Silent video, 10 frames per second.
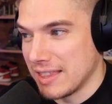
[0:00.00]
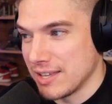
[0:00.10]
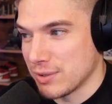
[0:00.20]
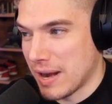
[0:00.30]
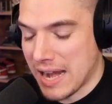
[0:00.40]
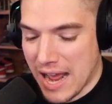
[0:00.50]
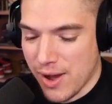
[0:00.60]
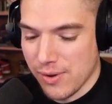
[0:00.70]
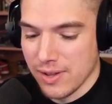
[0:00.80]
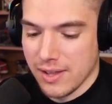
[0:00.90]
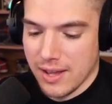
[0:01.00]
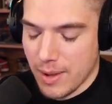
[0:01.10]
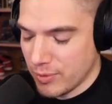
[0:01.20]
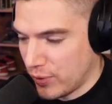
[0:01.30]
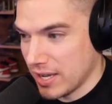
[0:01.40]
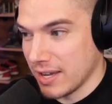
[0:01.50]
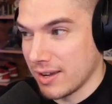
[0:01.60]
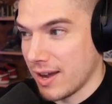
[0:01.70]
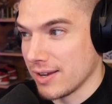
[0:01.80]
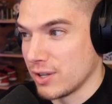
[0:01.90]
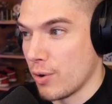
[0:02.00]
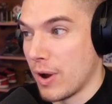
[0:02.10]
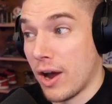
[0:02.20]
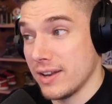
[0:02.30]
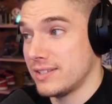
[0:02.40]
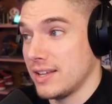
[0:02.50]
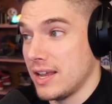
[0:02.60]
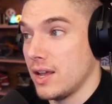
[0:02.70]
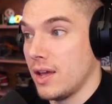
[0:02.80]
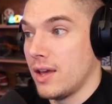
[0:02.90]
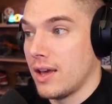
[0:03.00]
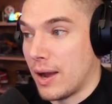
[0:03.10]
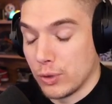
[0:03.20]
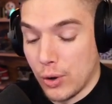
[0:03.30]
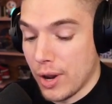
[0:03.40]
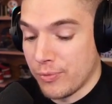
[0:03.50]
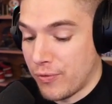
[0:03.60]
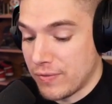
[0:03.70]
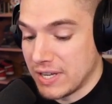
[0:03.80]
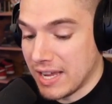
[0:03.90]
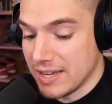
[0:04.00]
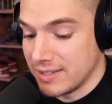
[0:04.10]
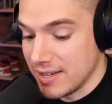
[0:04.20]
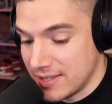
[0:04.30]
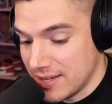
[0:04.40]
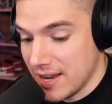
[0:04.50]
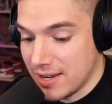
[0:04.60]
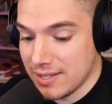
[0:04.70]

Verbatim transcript: this right now. Um, if we can get God Toppo, honestly, I would load up with 15k CC because